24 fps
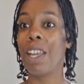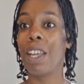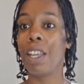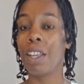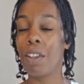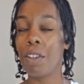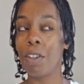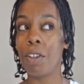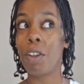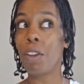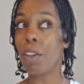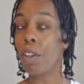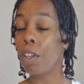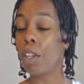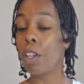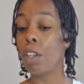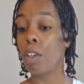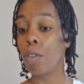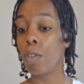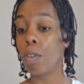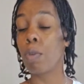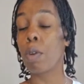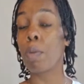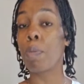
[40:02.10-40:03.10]
you're a
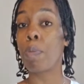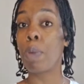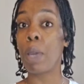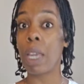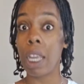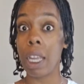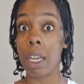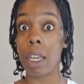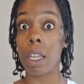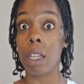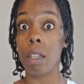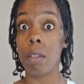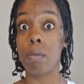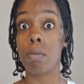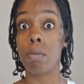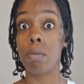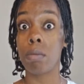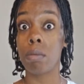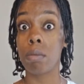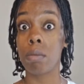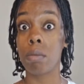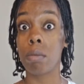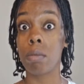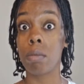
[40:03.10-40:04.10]
little repeated.
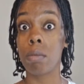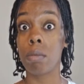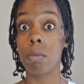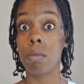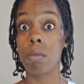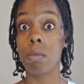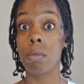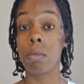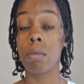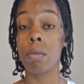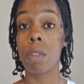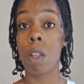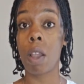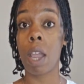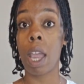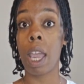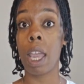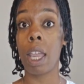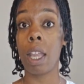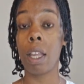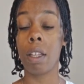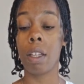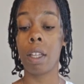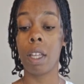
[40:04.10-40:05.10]

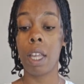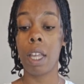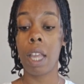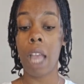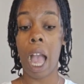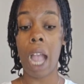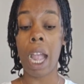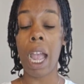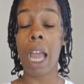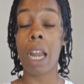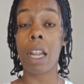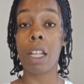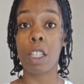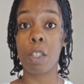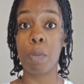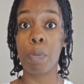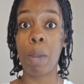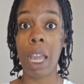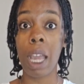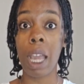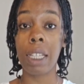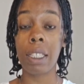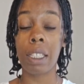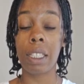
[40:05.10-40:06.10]
Okay? I gotta
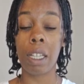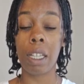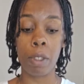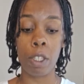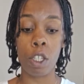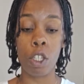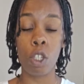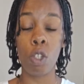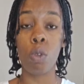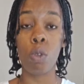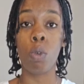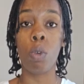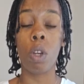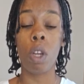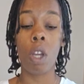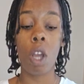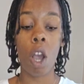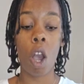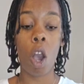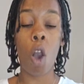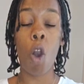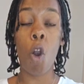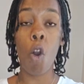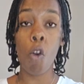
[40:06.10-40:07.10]
explain something to you
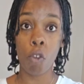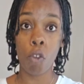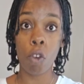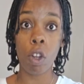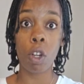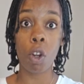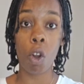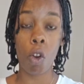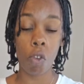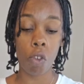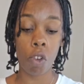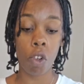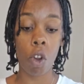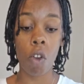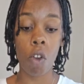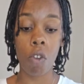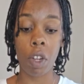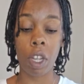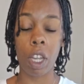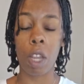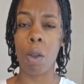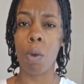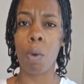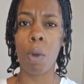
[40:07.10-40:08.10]
over and over and over
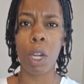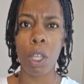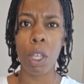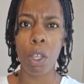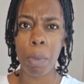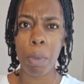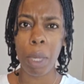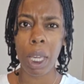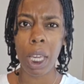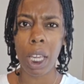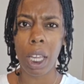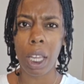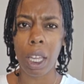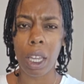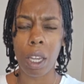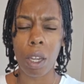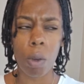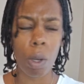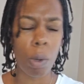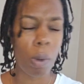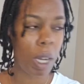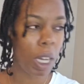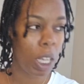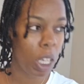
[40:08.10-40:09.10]
again. What do you mean?
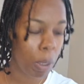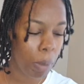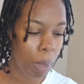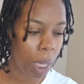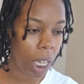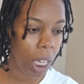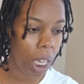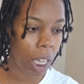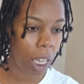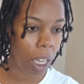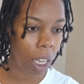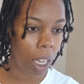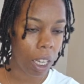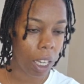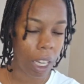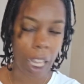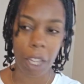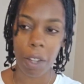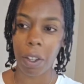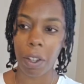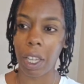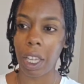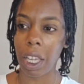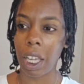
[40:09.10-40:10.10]
What do you mean? Like
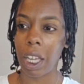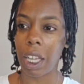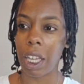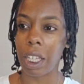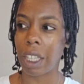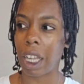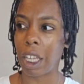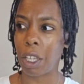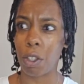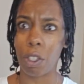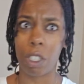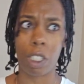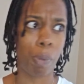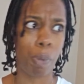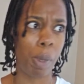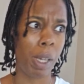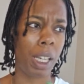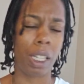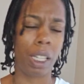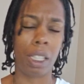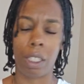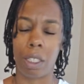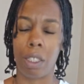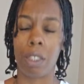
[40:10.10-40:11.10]
your kids, like you're
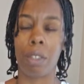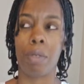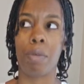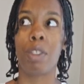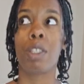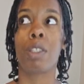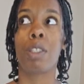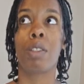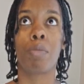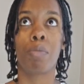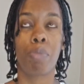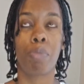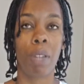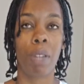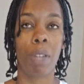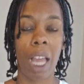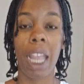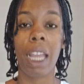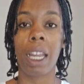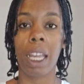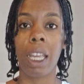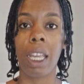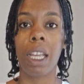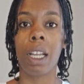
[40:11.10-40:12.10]
speaking
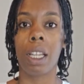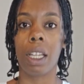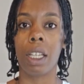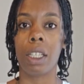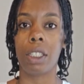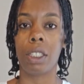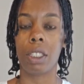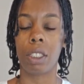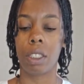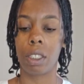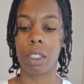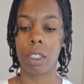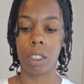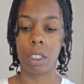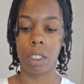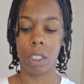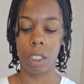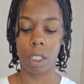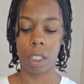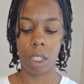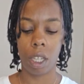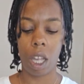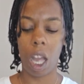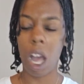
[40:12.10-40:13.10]
plain English.
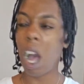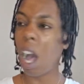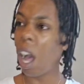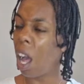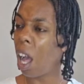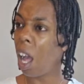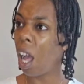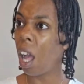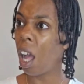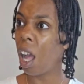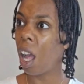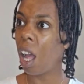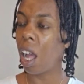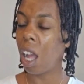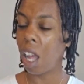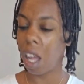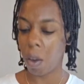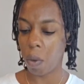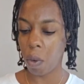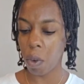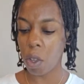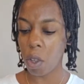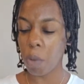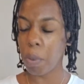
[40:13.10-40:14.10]
Huh?
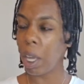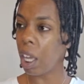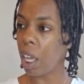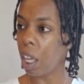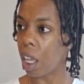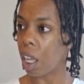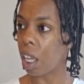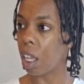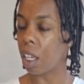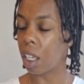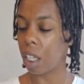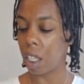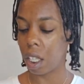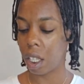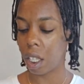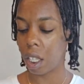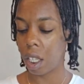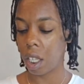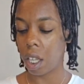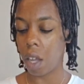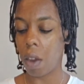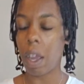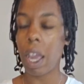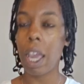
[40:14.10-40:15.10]
What do you mean?
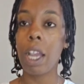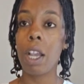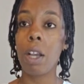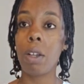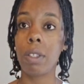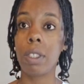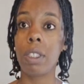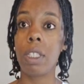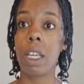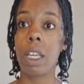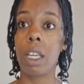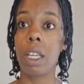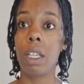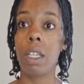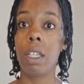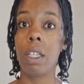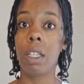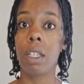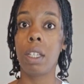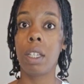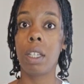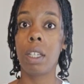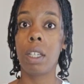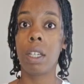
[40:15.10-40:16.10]
Okay, go seek.
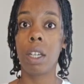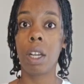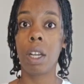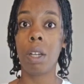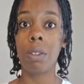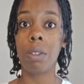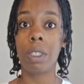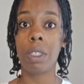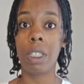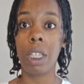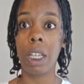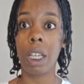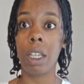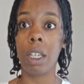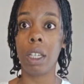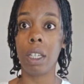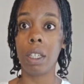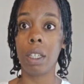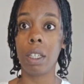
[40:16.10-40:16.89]
Go seek.